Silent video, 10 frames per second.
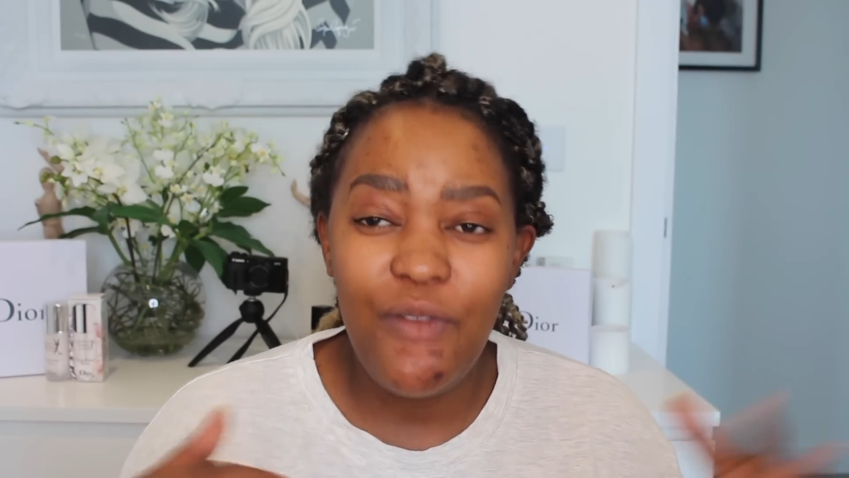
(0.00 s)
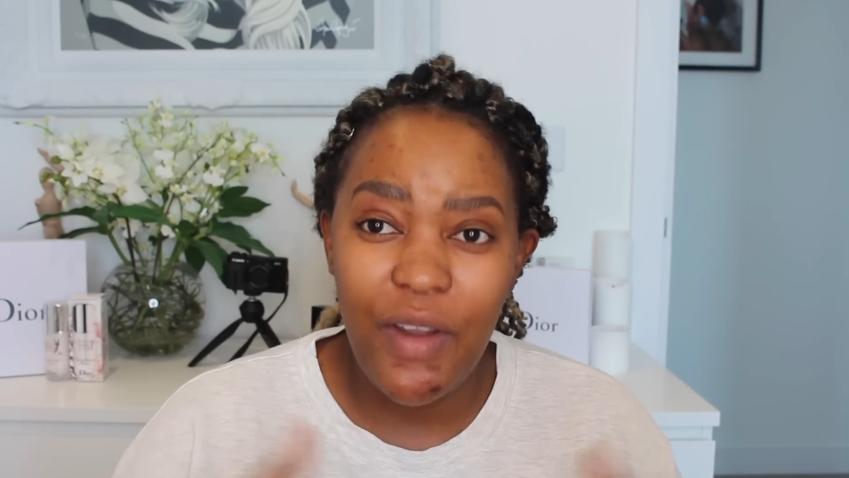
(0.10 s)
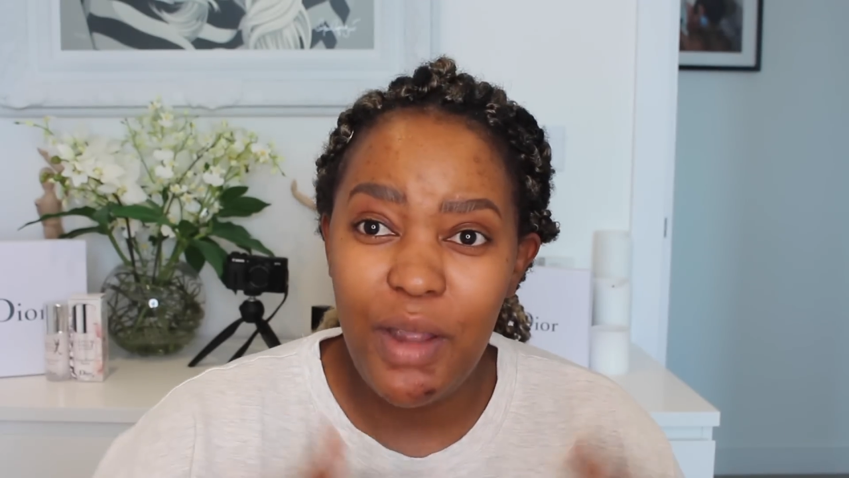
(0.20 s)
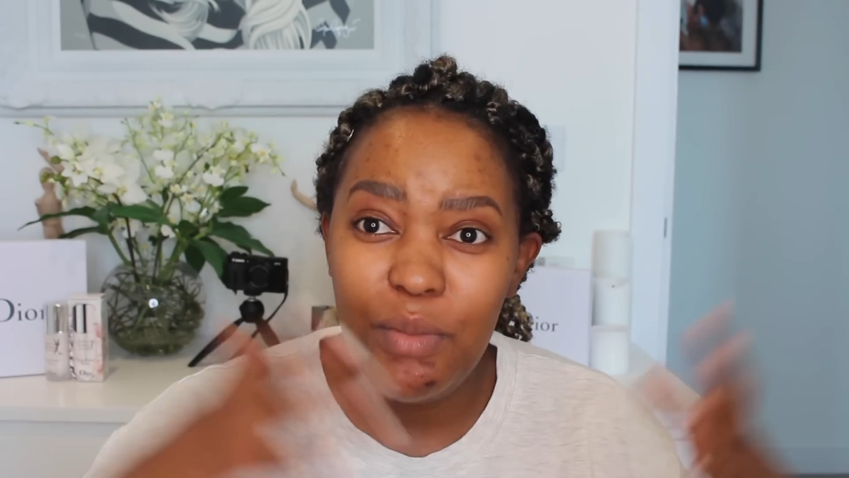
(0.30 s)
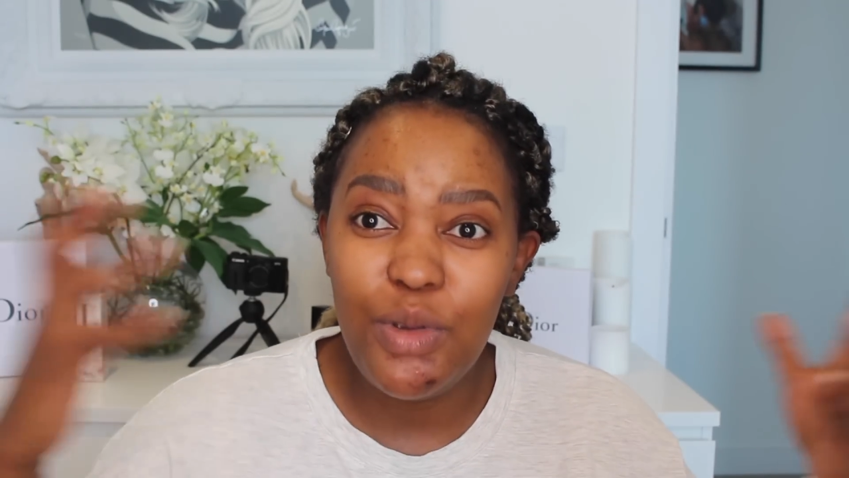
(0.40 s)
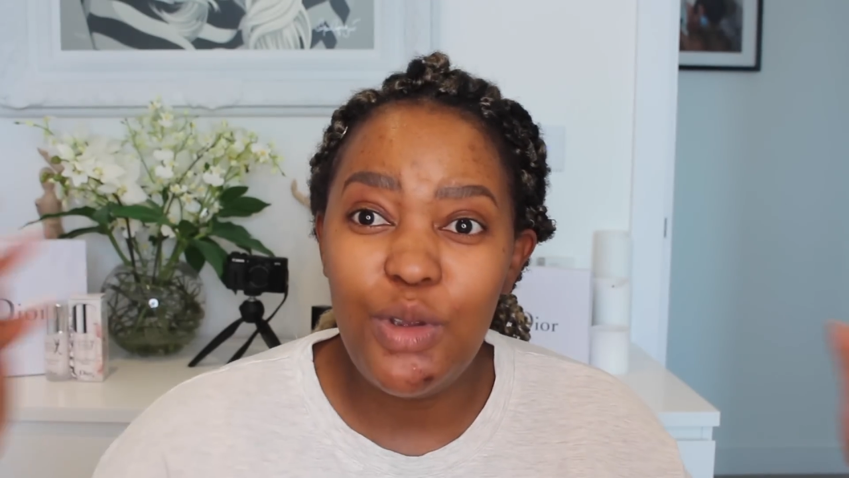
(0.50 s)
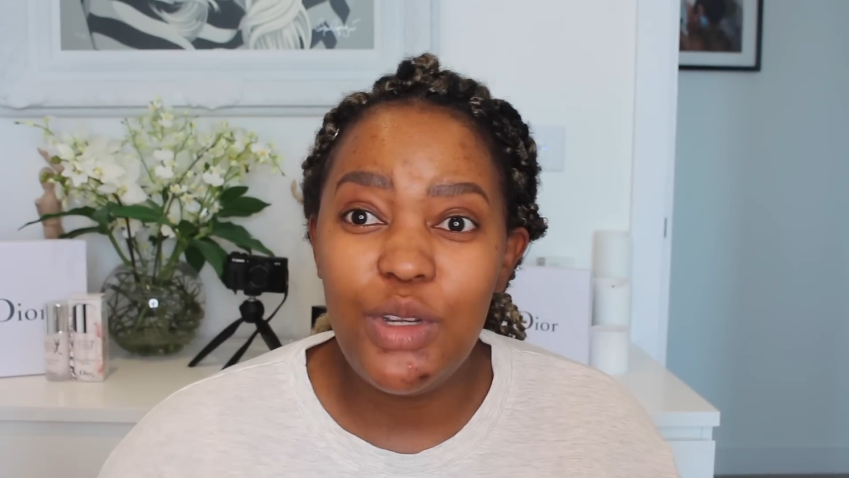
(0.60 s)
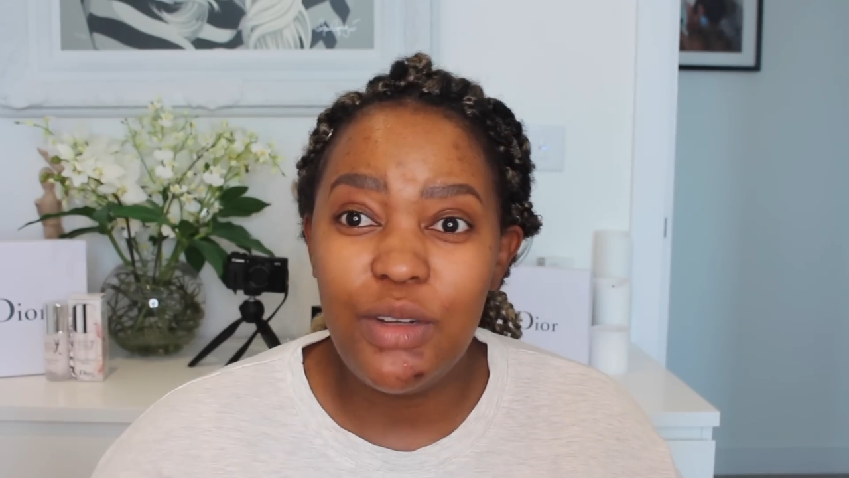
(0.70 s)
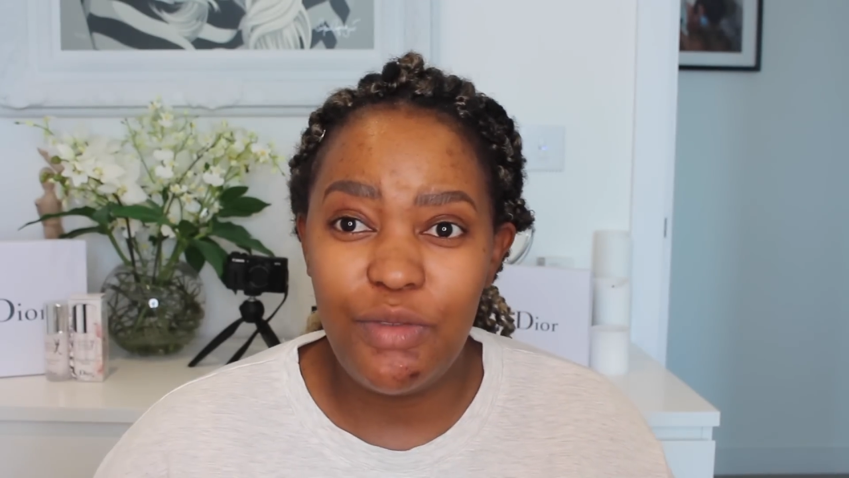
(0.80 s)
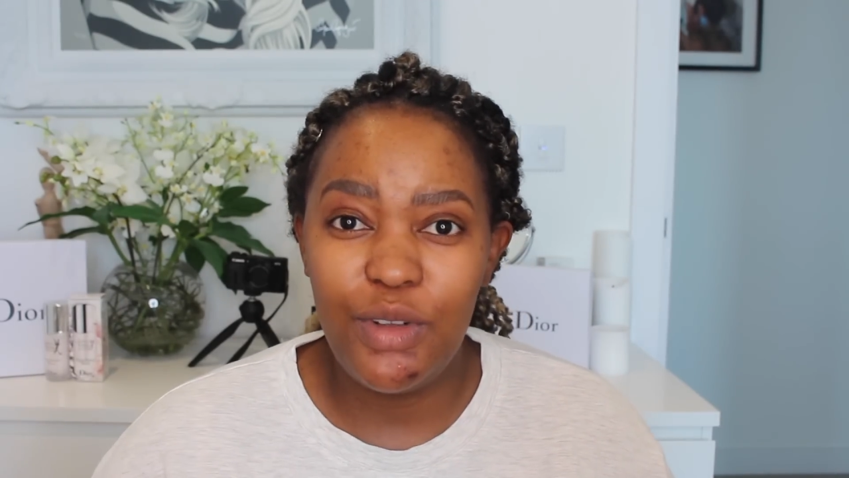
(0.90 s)
very
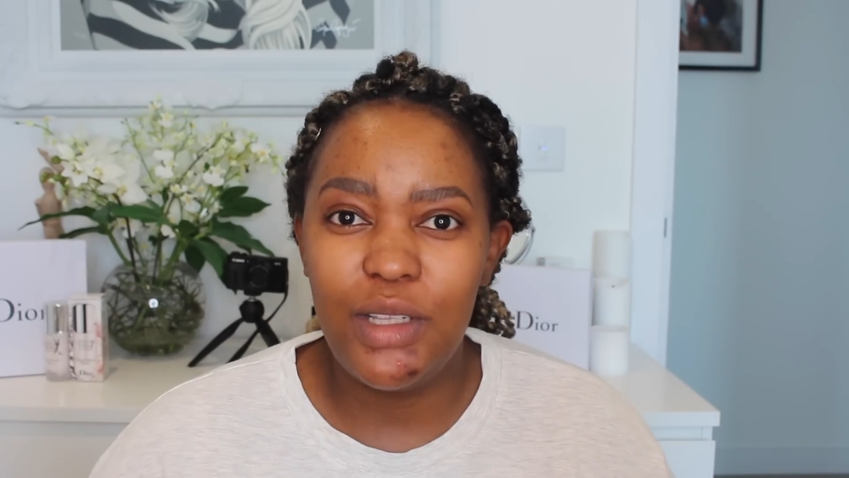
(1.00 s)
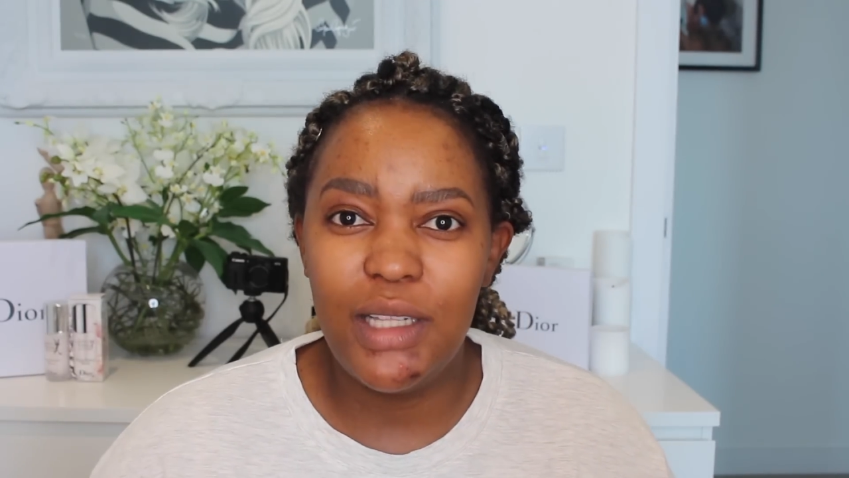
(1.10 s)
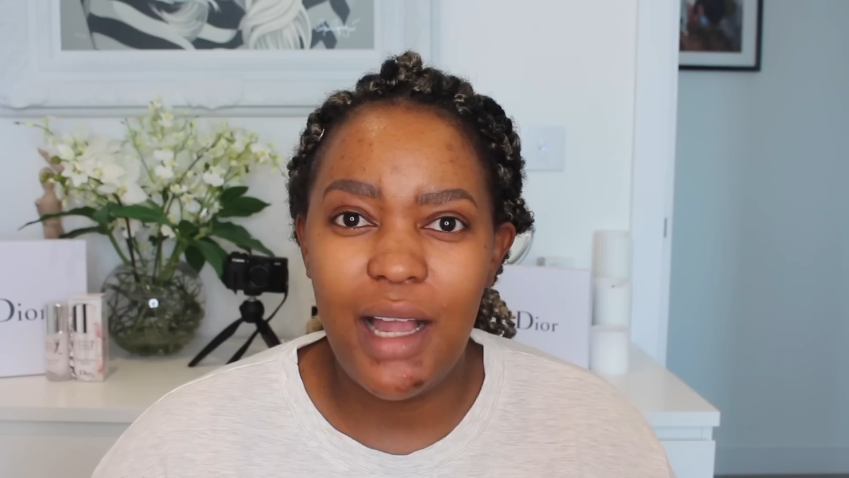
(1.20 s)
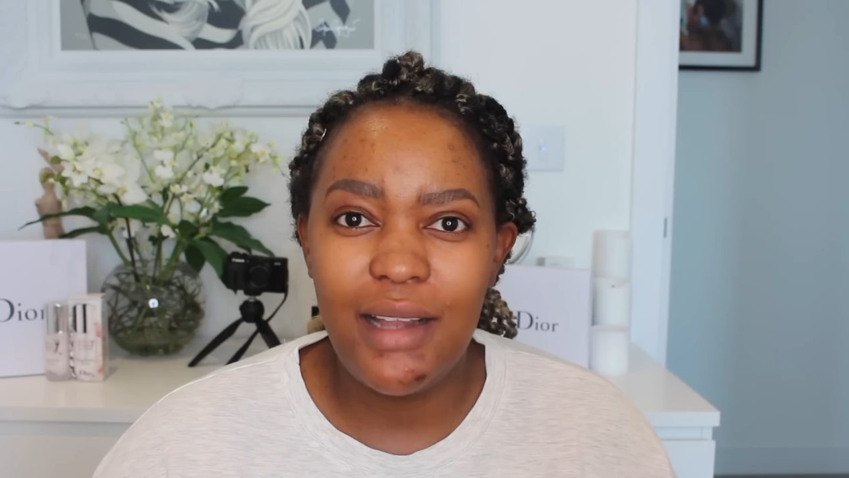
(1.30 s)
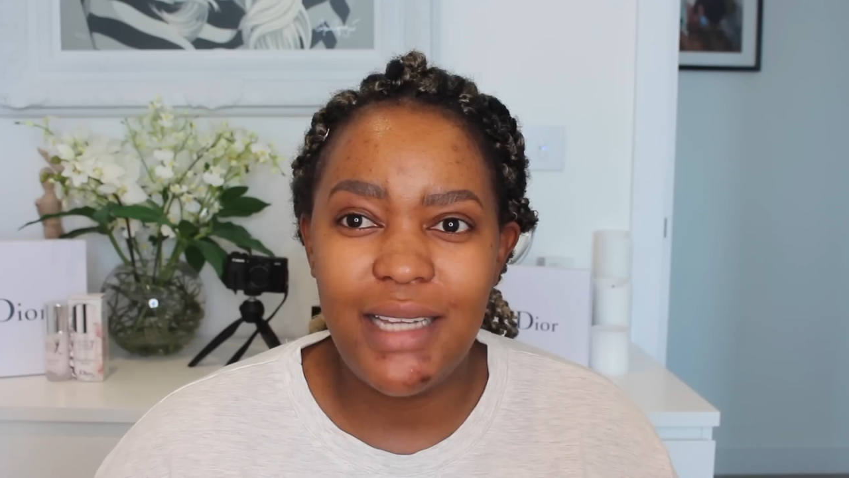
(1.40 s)
beautiful